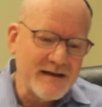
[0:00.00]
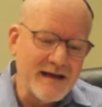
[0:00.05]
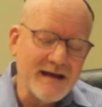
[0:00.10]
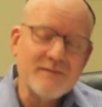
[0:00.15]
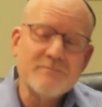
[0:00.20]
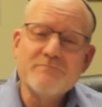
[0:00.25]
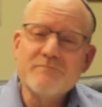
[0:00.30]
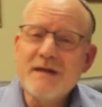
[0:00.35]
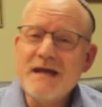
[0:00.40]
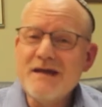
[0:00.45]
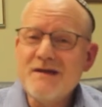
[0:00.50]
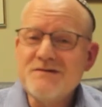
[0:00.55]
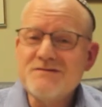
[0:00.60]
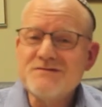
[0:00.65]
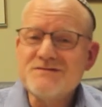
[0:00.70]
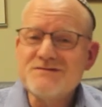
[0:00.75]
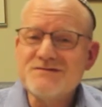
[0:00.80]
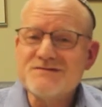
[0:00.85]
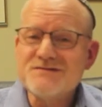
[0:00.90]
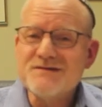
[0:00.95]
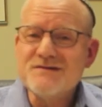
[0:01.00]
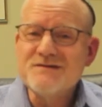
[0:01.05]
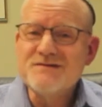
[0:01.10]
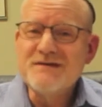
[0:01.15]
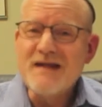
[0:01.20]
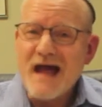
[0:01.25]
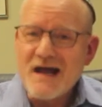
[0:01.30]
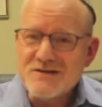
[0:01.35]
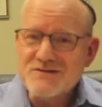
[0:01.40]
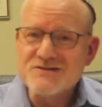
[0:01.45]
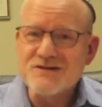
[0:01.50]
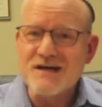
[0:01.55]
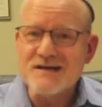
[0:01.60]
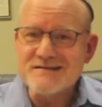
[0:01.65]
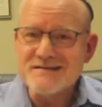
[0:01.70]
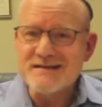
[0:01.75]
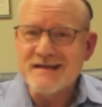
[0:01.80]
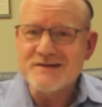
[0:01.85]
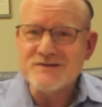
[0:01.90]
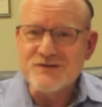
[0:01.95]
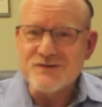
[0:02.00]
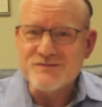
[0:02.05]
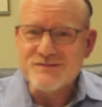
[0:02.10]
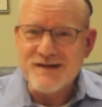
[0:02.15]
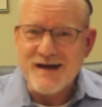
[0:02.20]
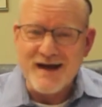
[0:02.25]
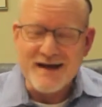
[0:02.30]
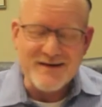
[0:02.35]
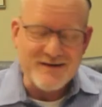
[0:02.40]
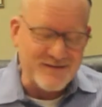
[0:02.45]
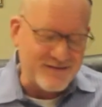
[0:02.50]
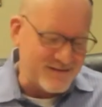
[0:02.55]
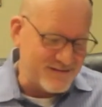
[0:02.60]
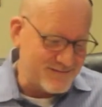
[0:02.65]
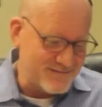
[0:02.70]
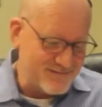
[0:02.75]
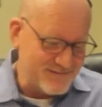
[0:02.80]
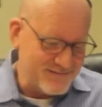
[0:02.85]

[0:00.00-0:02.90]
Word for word: it means not just that you're tired,